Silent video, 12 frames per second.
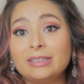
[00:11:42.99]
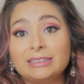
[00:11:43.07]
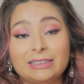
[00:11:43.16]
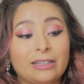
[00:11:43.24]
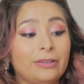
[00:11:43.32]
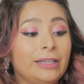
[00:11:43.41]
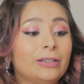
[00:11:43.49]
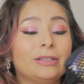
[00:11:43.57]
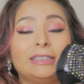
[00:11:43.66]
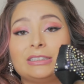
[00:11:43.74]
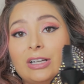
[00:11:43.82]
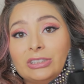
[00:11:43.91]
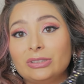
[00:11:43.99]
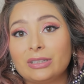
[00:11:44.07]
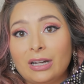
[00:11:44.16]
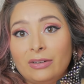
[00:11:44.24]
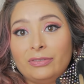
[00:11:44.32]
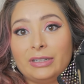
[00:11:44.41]
This little heel is also
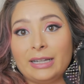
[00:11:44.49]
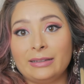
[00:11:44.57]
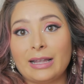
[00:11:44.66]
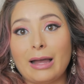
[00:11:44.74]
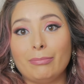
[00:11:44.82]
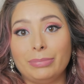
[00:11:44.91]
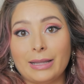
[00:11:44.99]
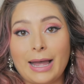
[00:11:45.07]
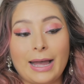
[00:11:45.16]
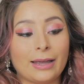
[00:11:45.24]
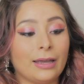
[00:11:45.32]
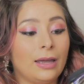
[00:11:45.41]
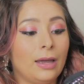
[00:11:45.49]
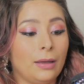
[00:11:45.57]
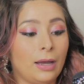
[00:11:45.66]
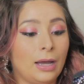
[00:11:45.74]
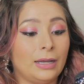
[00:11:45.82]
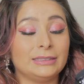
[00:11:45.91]
covered in that black
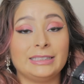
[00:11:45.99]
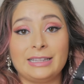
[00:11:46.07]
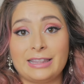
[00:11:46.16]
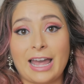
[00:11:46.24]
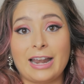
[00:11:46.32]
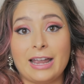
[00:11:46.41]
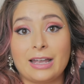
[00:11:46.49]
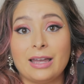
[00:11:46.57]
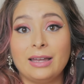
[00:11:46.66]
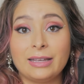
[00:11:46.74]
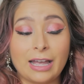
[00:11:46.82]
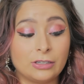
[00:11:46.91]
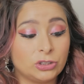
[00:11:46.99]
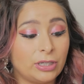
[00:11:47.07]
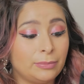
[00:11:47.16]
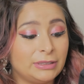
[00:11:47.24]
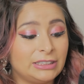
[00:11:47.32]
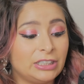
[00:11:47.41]
synthetic
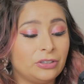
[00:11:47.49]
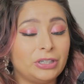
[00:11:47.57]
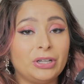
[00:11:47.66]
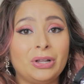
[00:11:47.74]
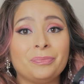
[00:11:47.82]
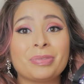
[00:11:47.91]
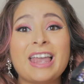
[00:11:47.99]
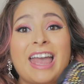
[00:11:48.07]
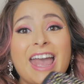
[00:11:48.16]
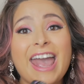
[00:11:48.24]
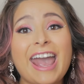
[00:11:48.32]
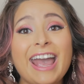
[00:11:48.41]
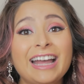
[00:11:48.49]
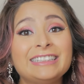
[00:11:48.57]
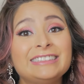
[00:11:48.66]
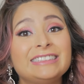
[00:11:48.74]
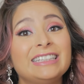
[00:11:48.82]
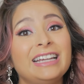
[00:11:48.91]
cowsuede material,
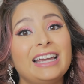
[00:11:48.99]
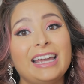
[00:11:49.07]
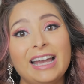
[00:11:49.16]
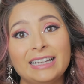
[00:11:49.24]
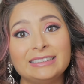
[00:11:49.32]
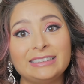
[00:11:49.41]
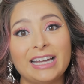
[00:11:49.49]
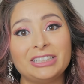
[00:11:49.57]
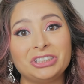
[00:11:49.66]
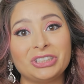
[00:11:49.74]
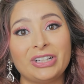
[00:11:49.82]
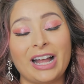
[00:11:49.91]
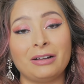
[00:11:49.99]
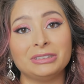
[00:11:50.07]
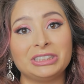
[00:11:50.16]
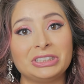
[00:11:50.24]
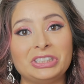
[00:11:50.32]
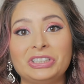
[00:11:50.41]
and it has a natural
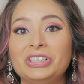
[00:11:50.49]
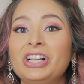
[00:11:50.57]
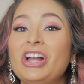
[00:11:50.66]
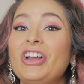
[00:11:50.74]
outsole.